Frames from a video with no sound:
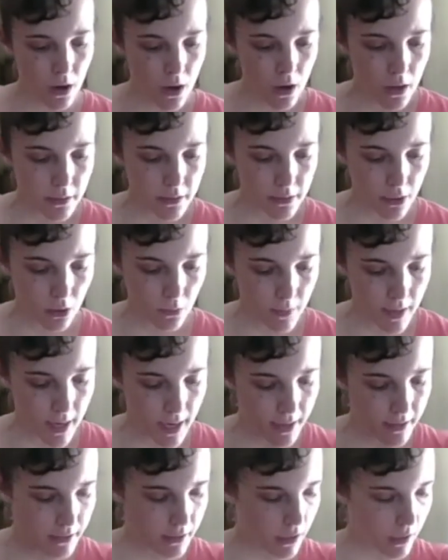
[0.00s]
So we
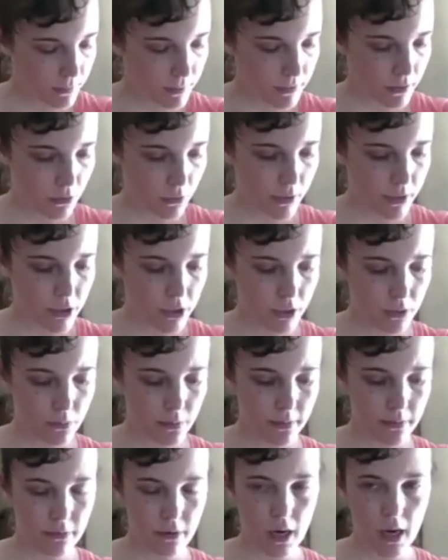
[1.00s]
had a couple of questions
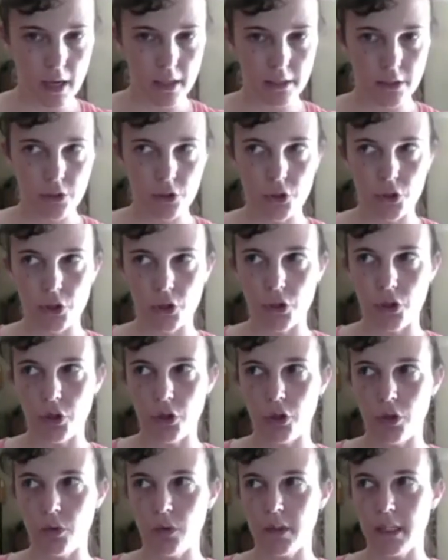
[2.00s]
with regards
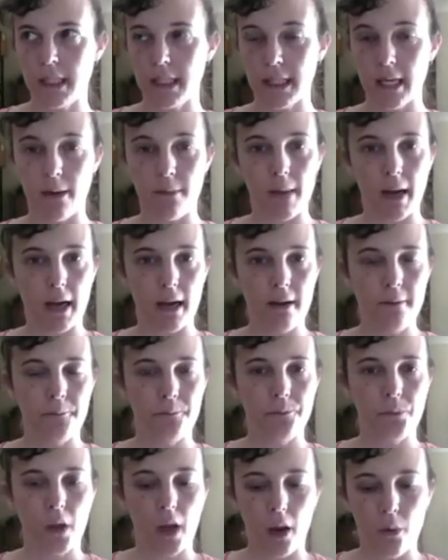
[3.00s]
to summer,
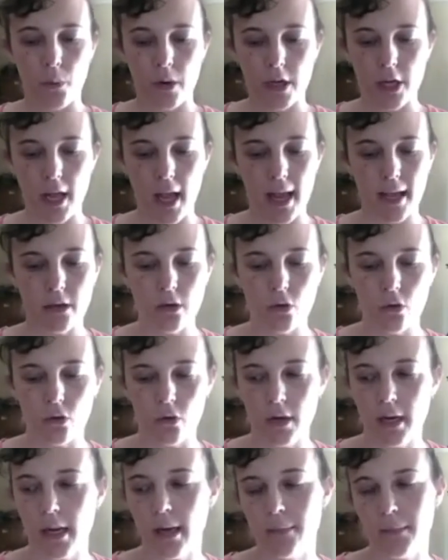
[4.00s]
and when you hang your
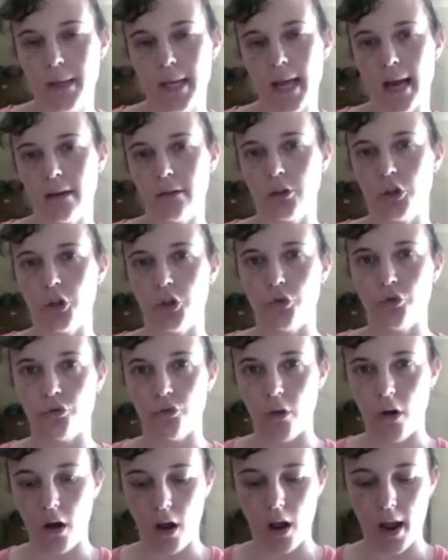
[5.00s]
nappy out to
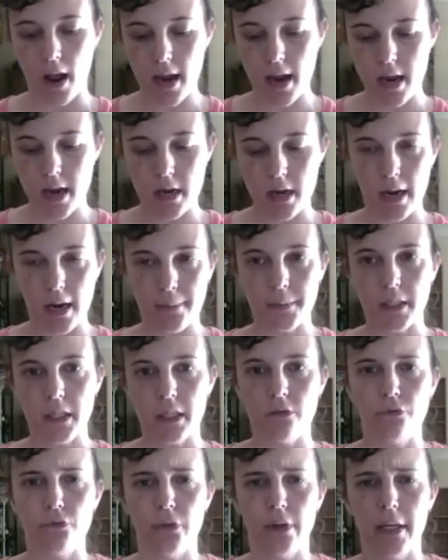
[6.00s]
dry, it comes
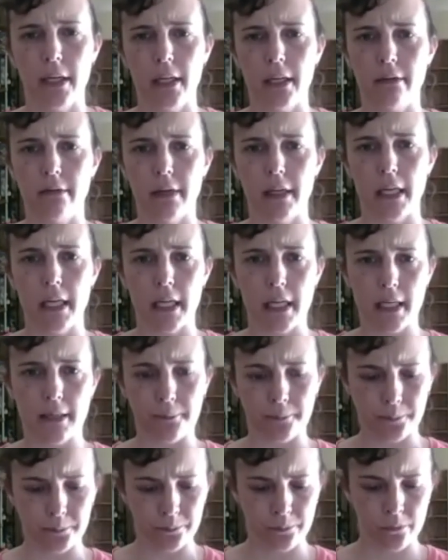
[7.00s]
in really, really
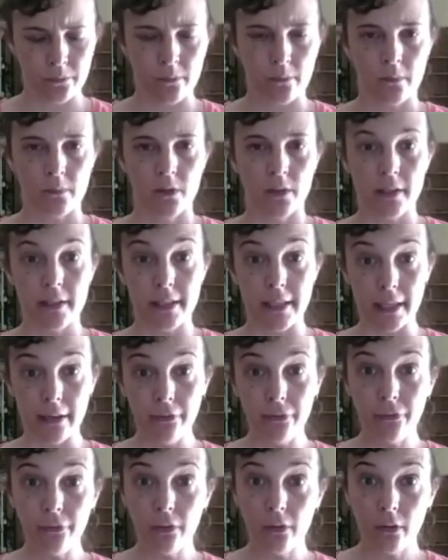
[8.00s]

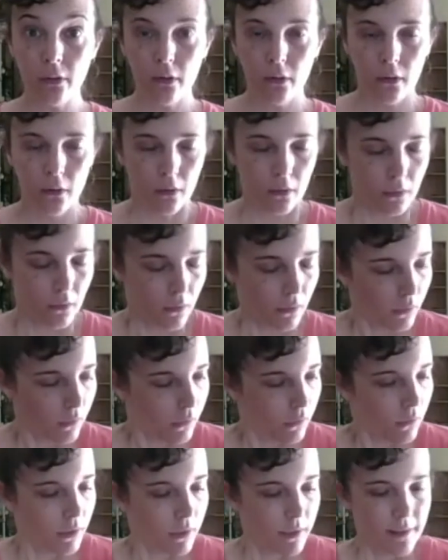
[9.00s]
stiff.
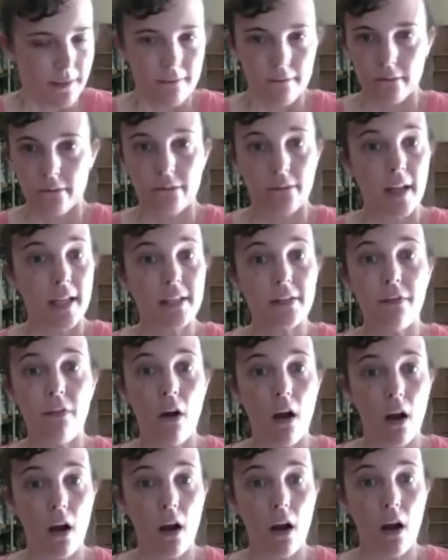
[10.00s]
That's
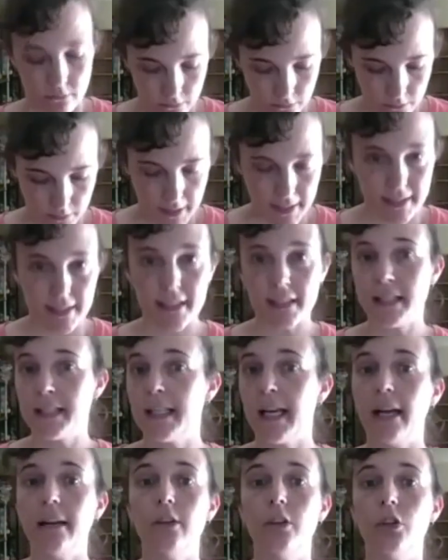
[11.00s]
fine. That's the
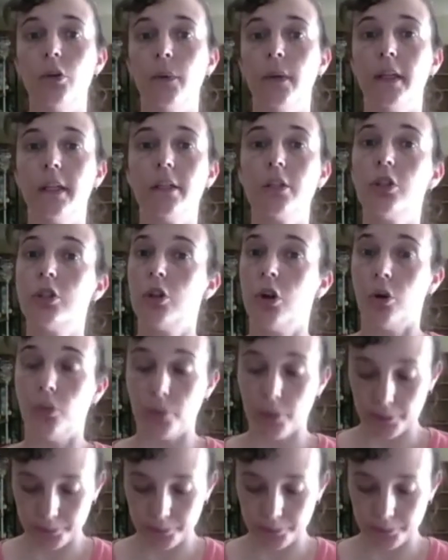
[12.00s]
sun doing its job.